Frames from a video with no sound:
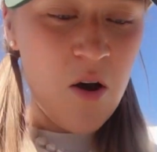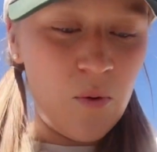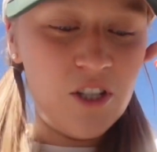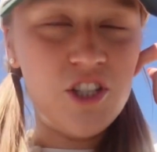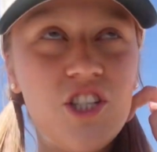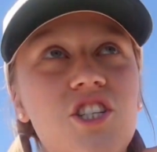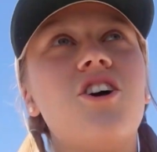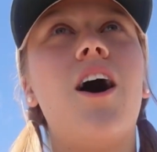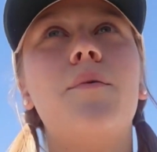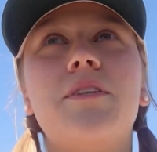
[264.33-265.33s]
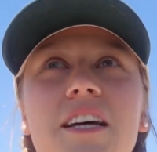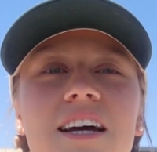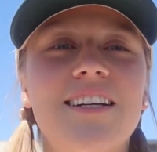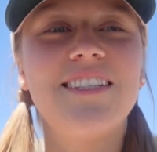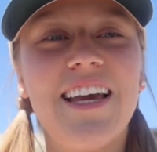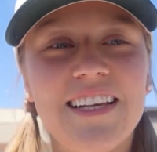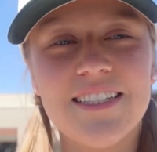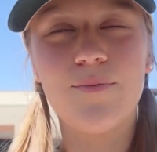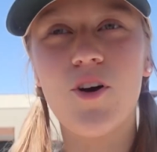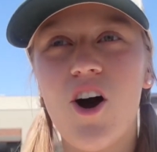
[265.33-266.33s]
we just stopped to get
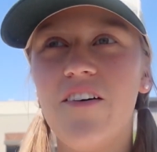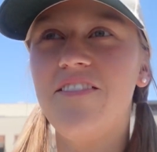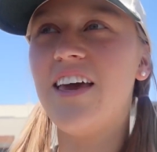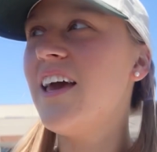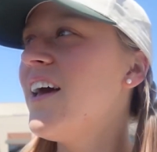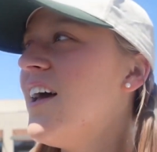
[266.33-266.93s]
some coffee,